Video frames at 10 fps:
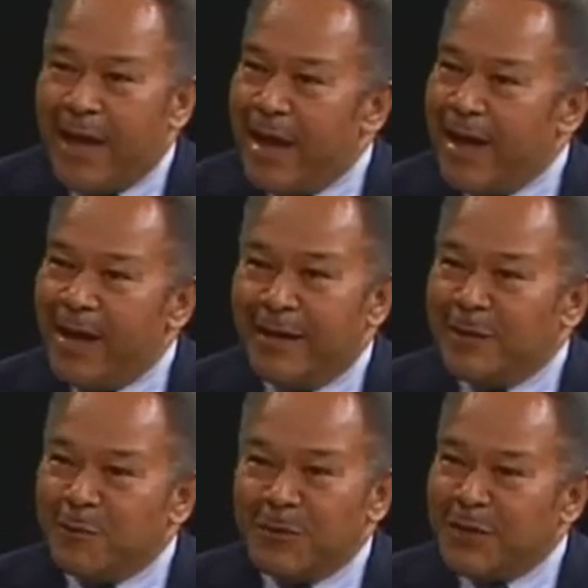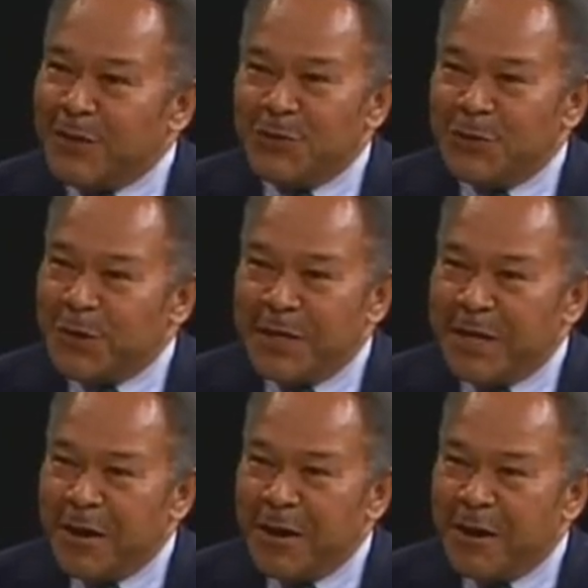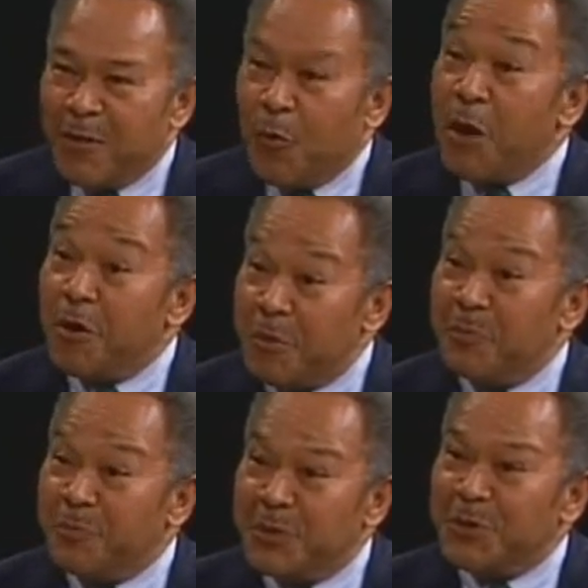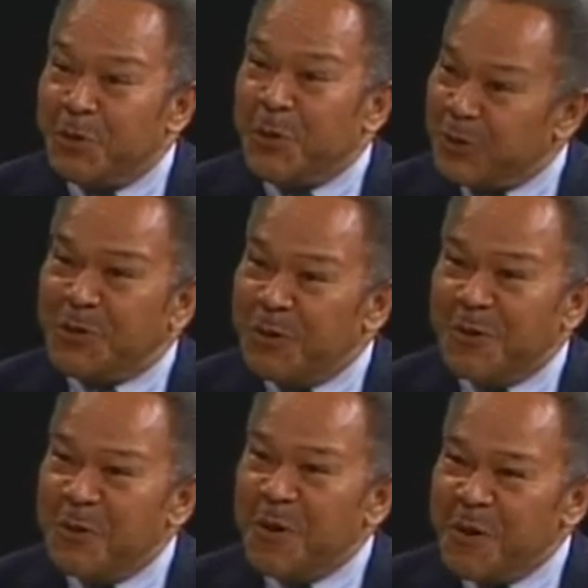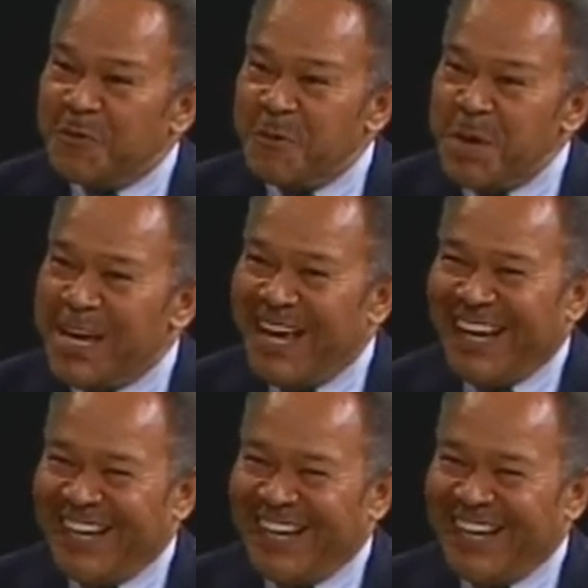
and it was an extraordinary welcome to Western New York for me.